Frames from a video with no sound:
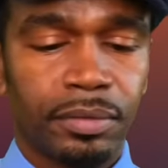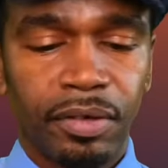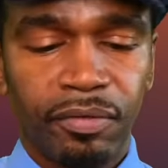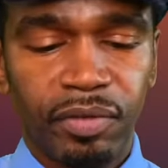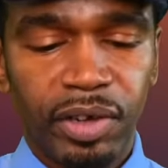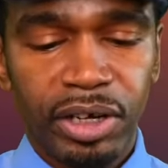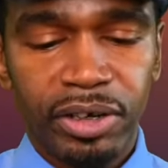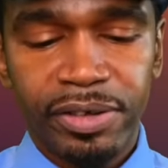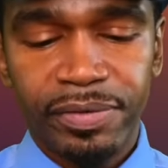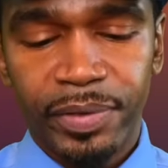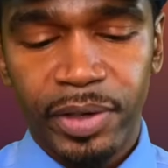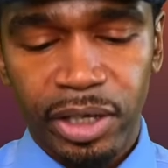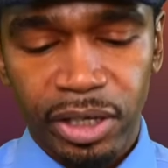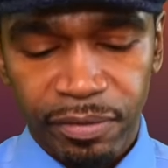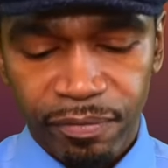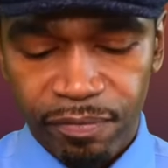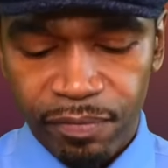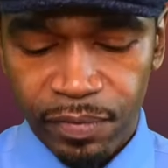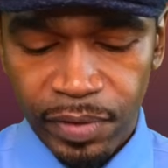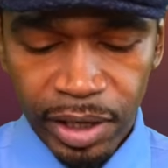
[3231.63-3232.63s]
Very,
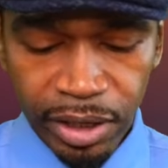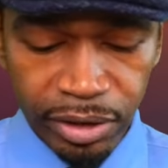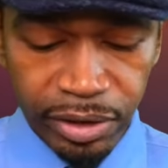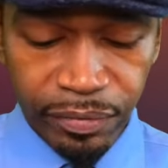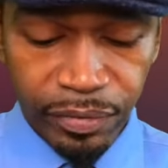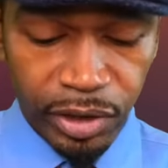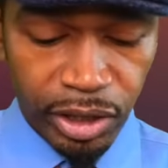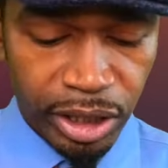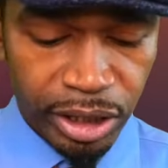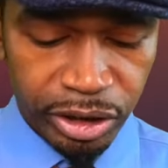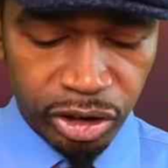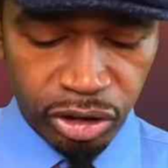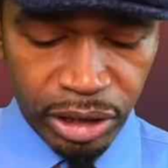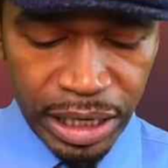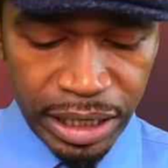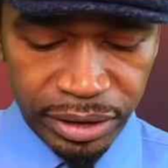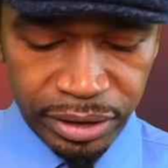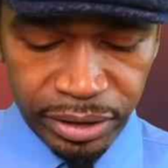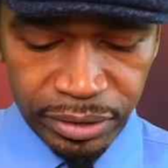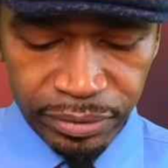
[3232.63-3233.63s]
very, very, very
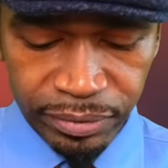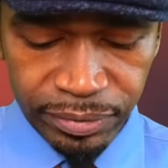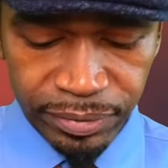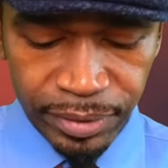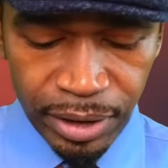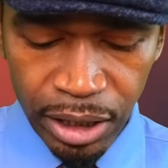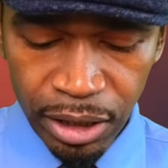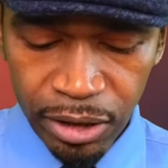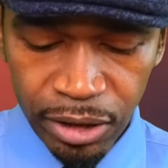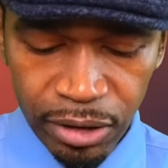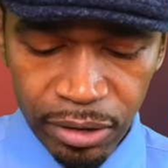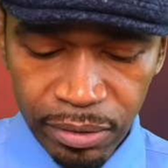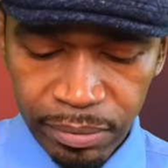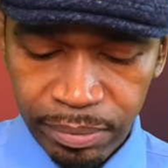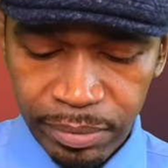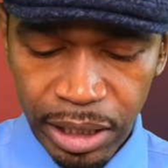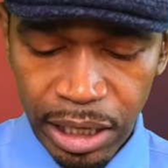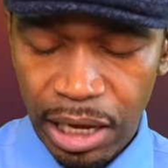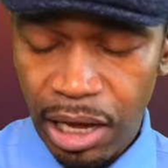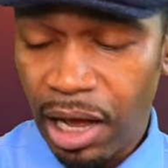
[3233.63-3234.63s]
attractive.
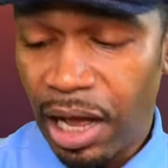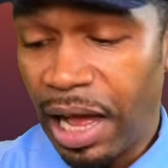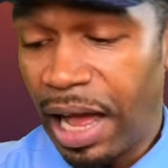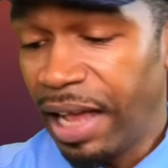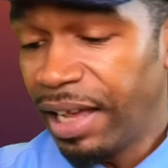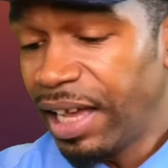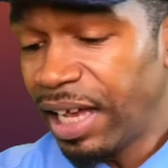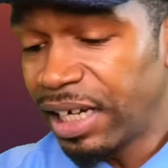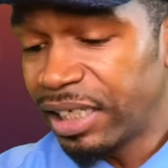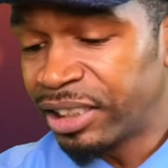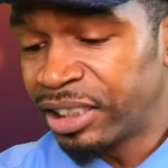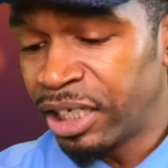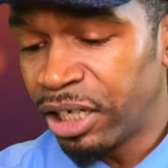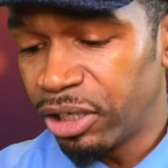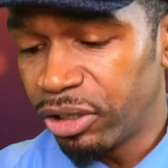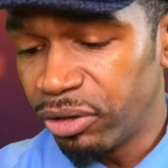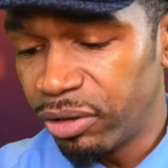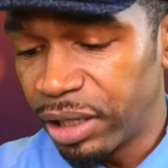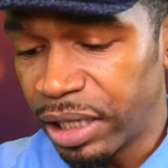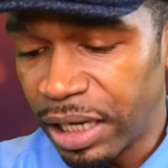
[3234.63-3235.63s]
I gotta
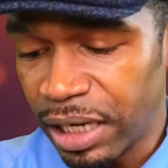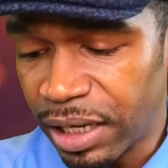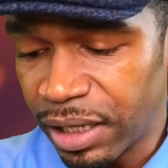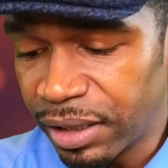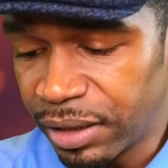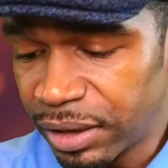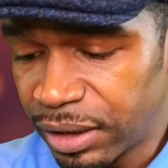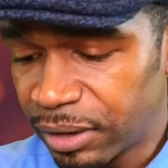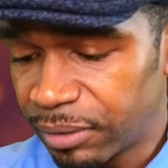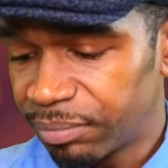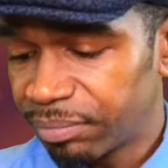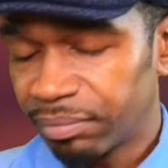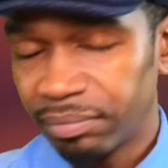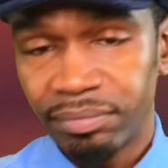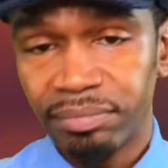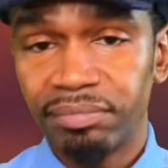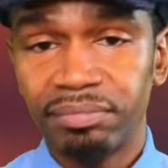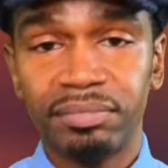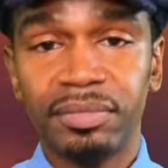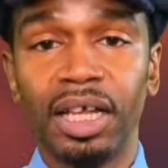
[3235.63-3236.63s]
tell you guys,
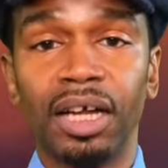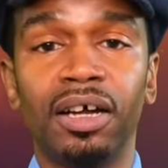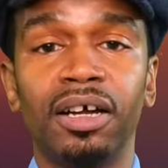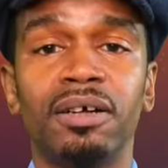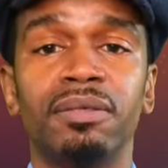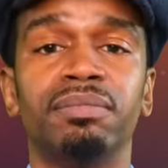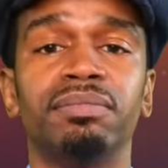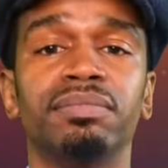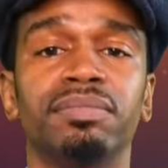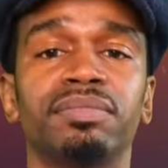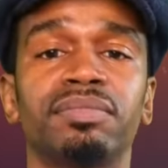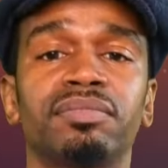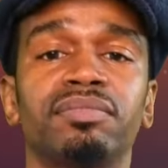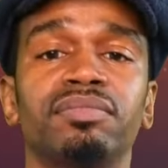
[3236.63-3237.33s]
the